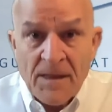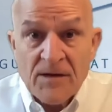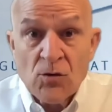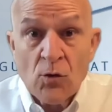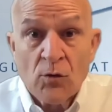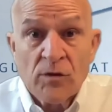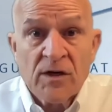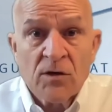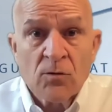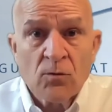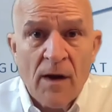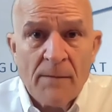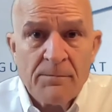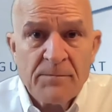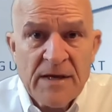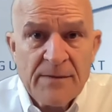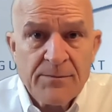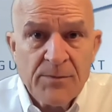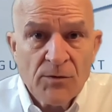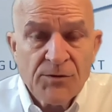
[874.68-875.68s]
Don't interrupt
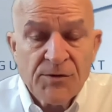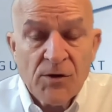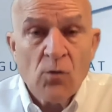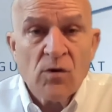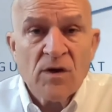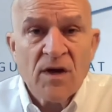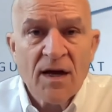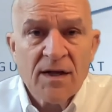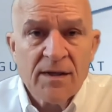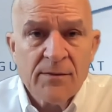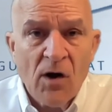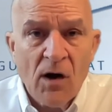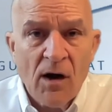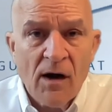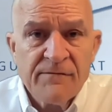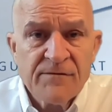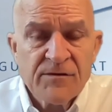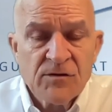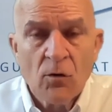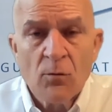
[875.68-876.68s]
people. Don't cut them
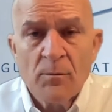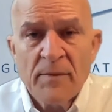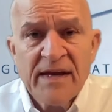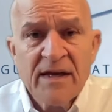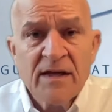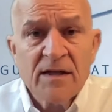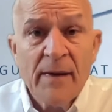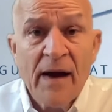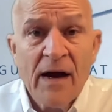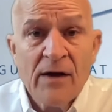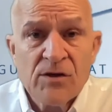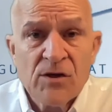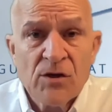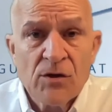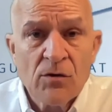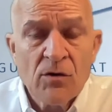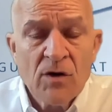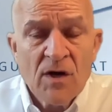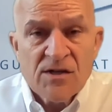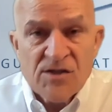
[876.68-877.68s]
off. Don't make it about
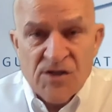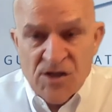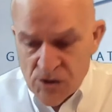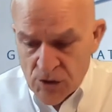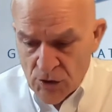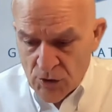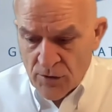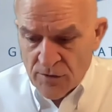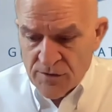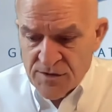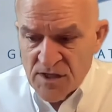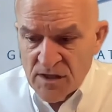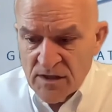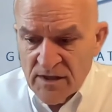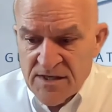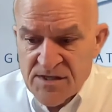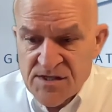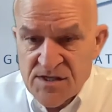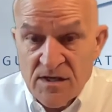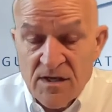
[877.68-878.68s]
you. Just learn to
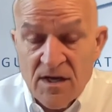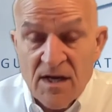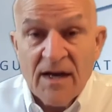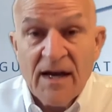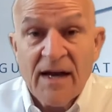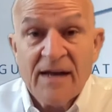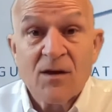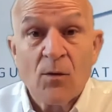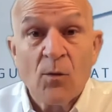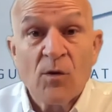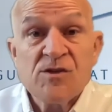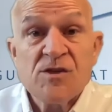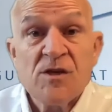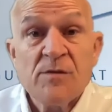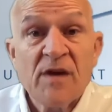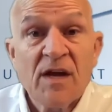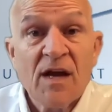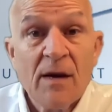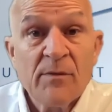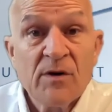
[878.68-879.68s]
listen. And then once you
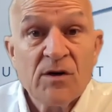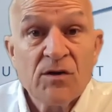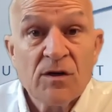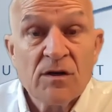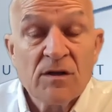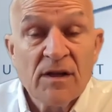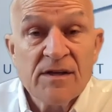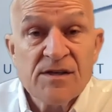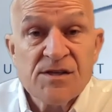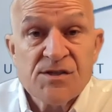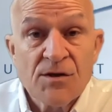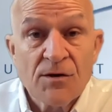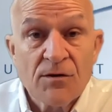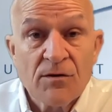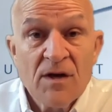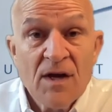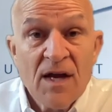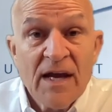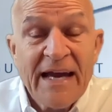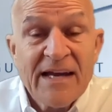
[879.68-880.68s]
become a good
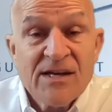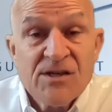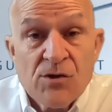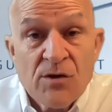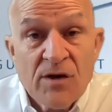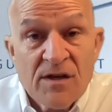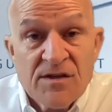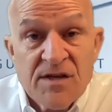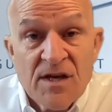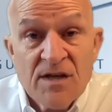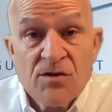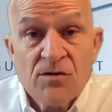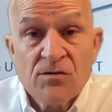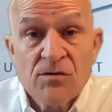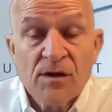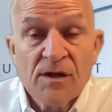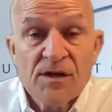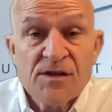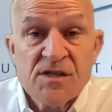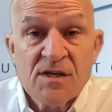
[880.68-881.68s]
listener, as you continue to
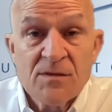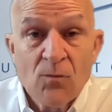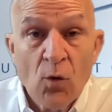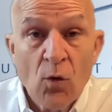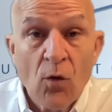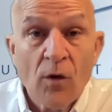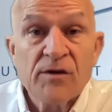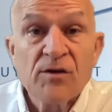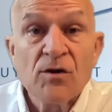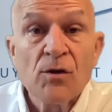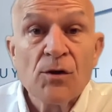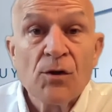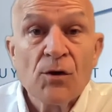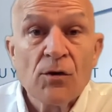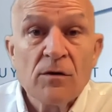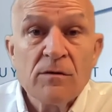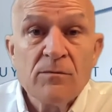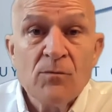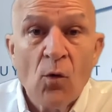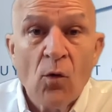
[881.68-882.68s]
listen more, you'll
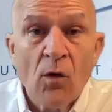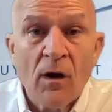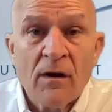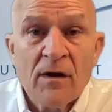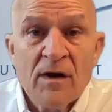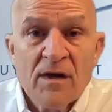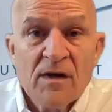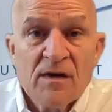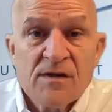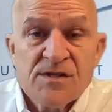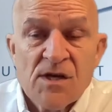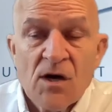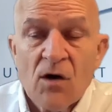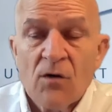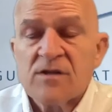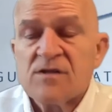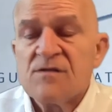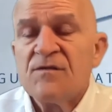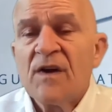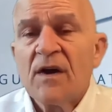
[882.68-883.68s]
learn more. So
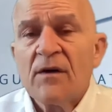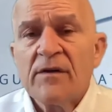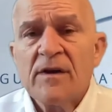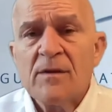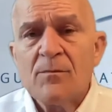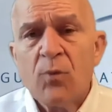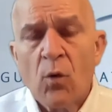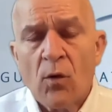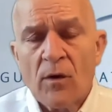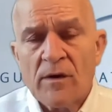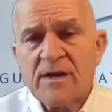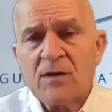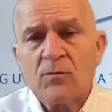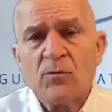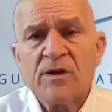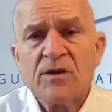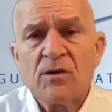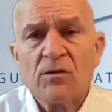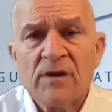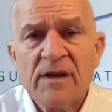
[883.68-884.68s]
it's very important. And
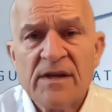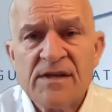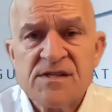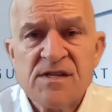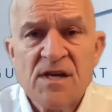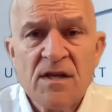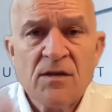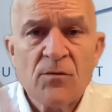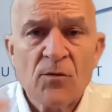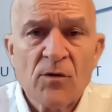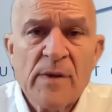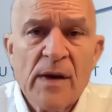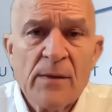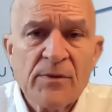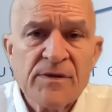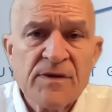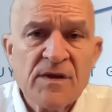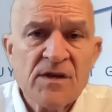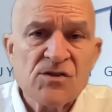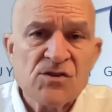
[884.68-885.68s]
when you're listening,
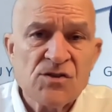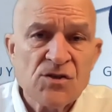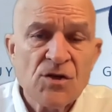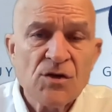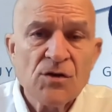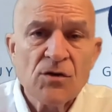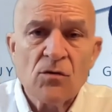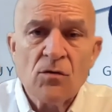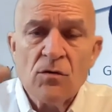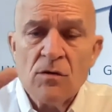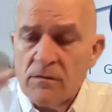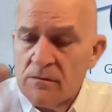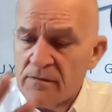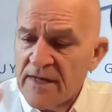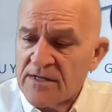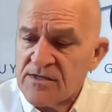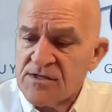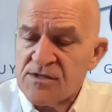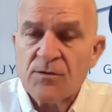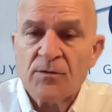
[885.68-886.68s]
remember these two,
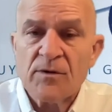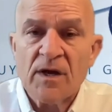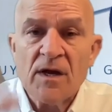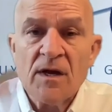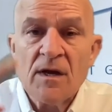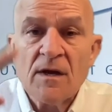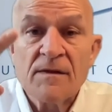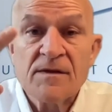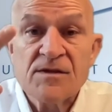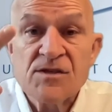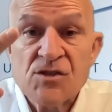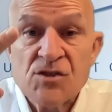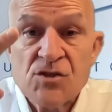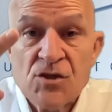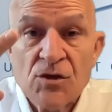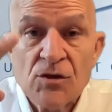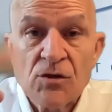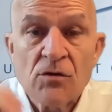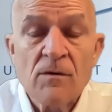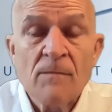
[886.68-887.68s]
that's three, this is
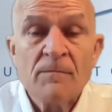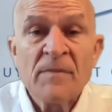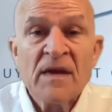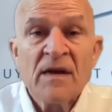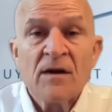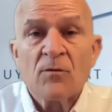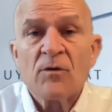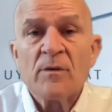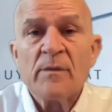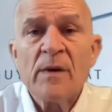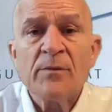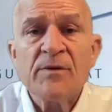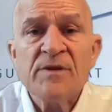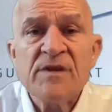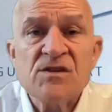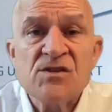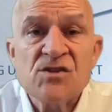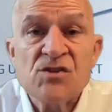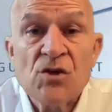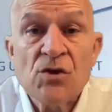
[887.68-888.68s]
two. Remember
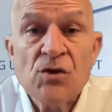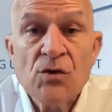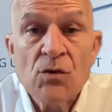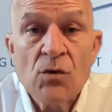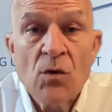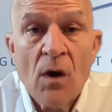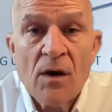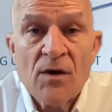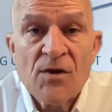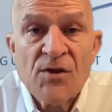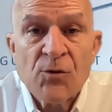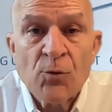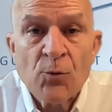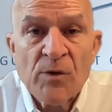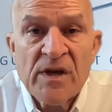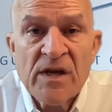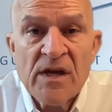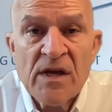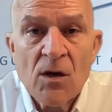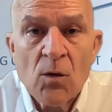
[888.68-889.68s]
these two,
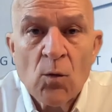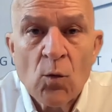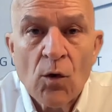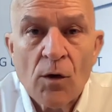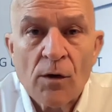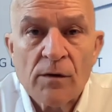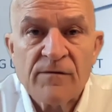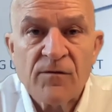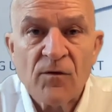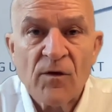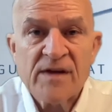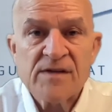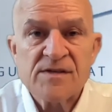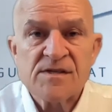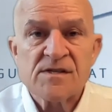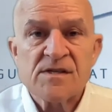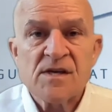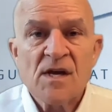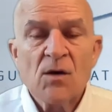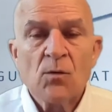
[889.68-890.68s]
three word
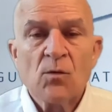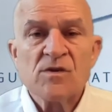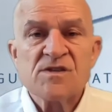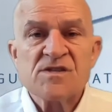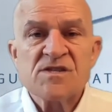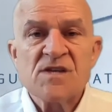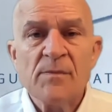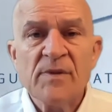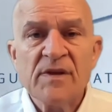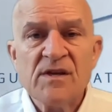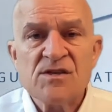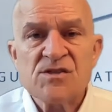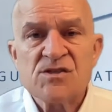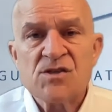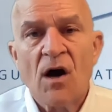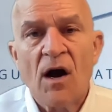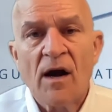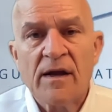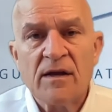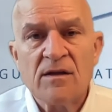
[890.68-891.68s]
phrases. When somebody's
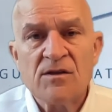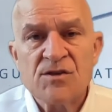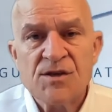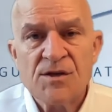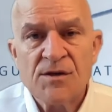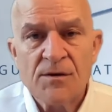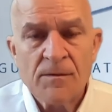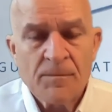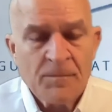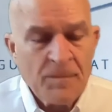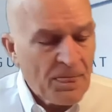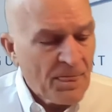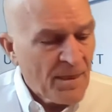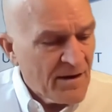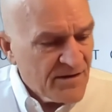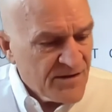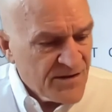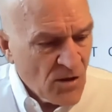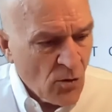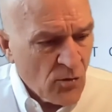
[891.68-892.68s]
talking to you,
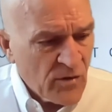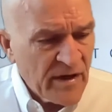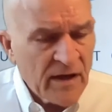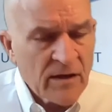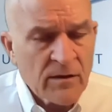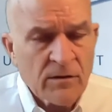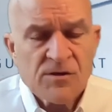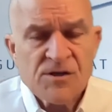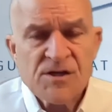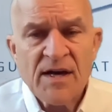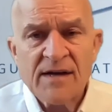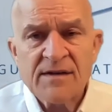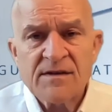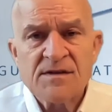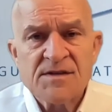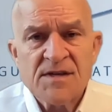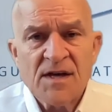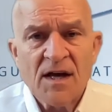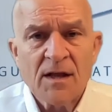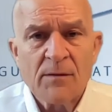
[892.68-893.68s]
don't interject
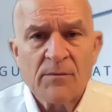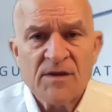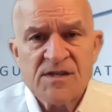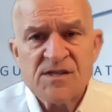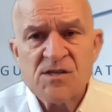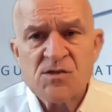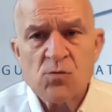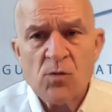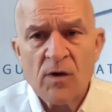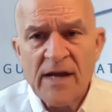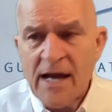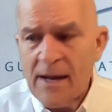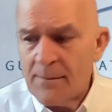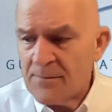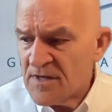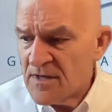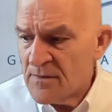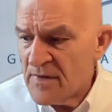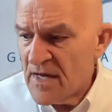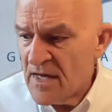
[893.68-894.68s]
and tell them this is what
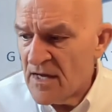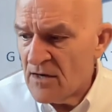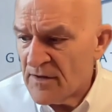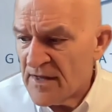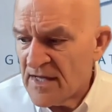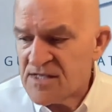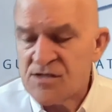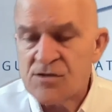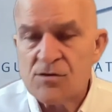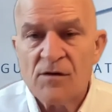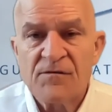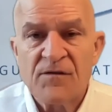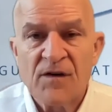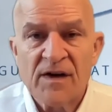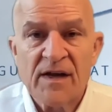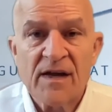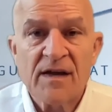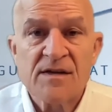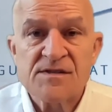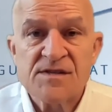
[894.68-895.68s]
happened to me, or that's so
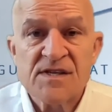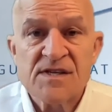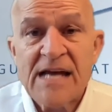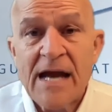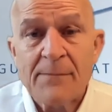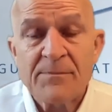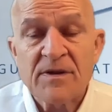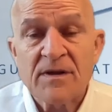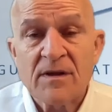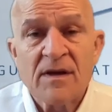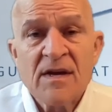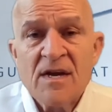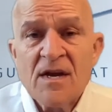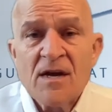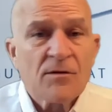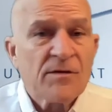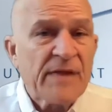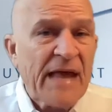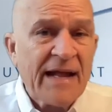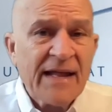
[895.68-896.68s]
funny because this happened,
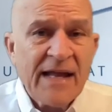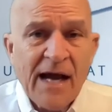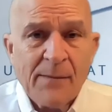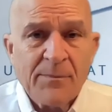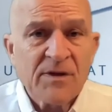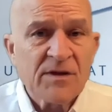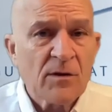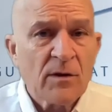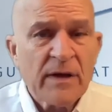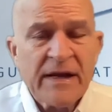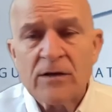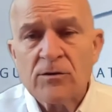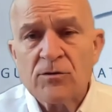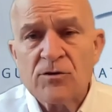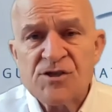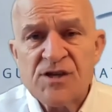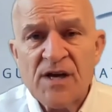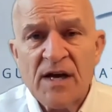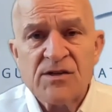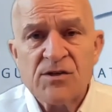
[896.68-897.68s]
that happened, or
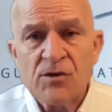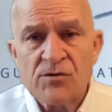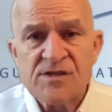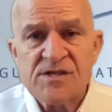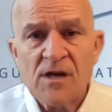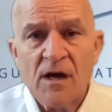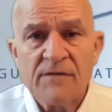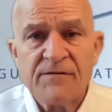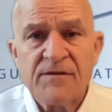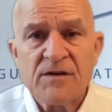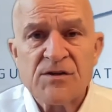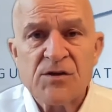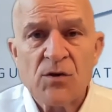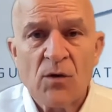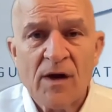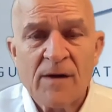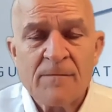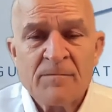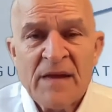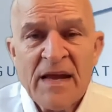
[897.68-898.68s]
interject yourself into
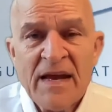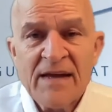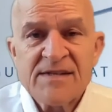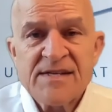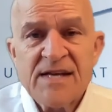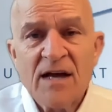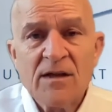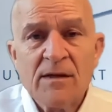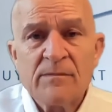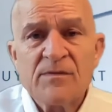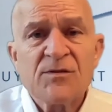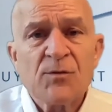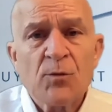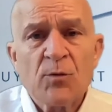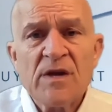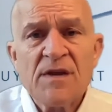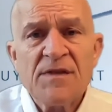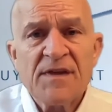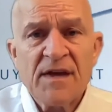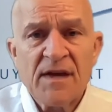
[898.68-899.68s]
it. Tell them
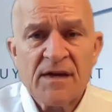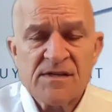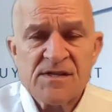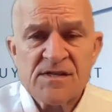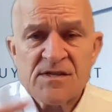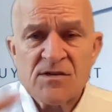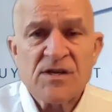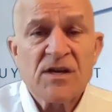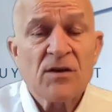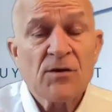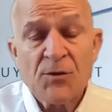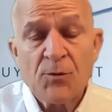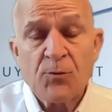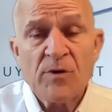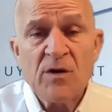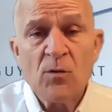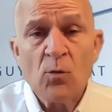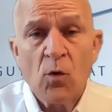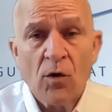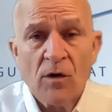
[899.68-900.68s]
three things, two,
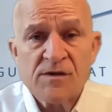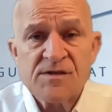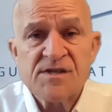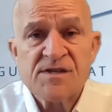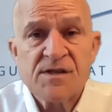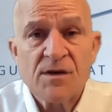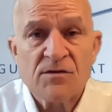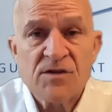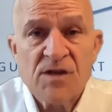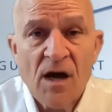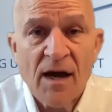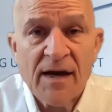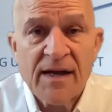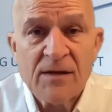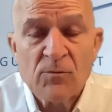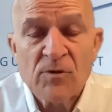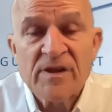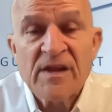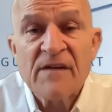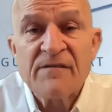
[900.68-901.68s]
three words as they're talking.
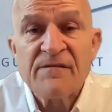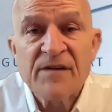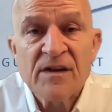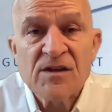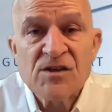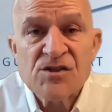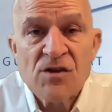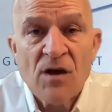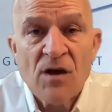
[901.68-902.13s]
When they finish